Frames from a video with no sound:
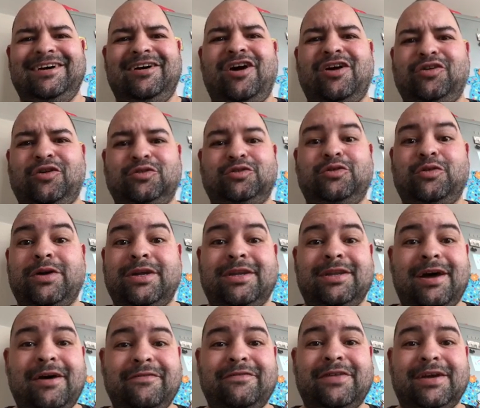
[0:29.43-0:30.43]
are not
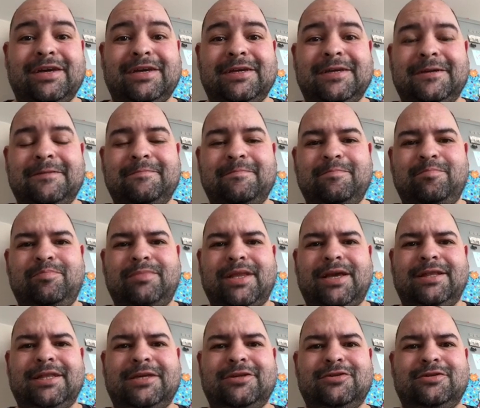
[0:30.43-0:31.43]
doing nothing.
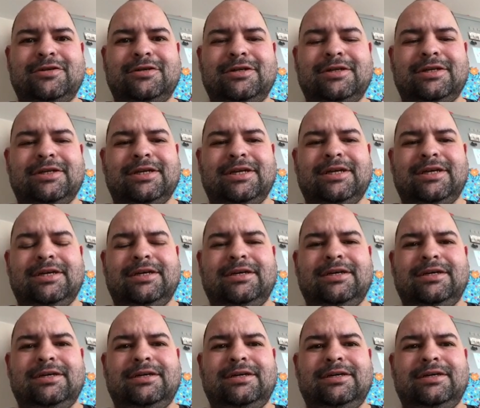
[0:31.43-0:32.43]
And then you've got
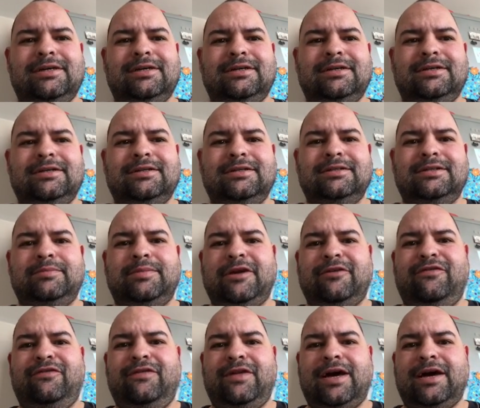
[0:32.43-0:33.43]
the
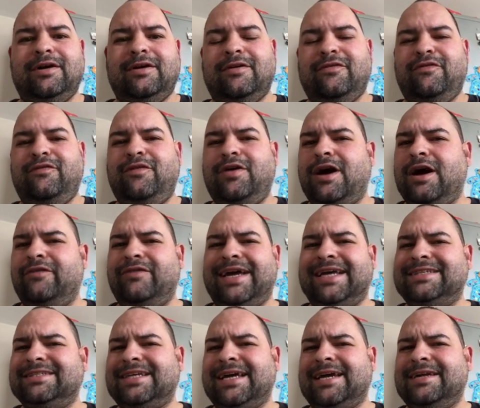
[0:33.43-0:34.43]
big flat earth uh, five
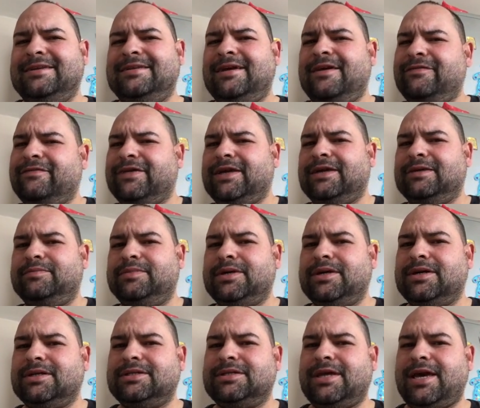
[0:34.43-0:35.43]
ain't saying nothing
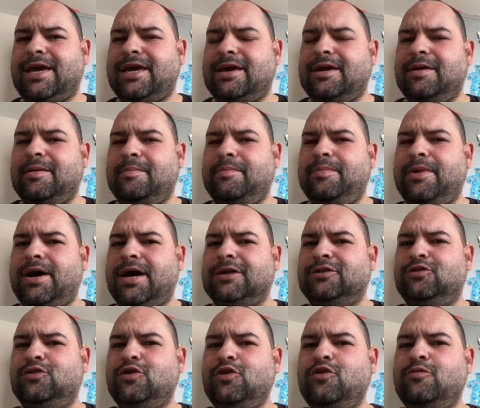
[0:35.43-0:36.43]
per se. But
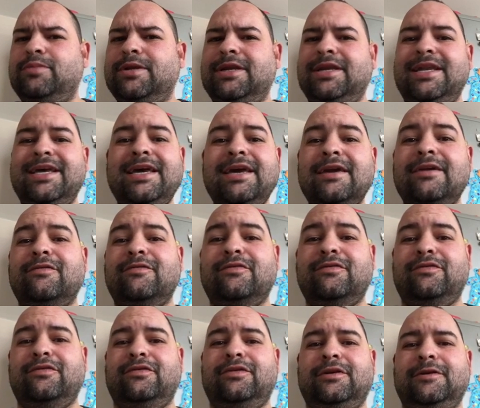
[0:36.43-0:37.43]
I do
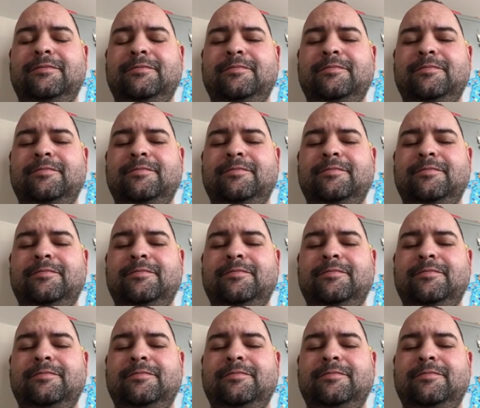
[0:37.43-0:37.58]
believe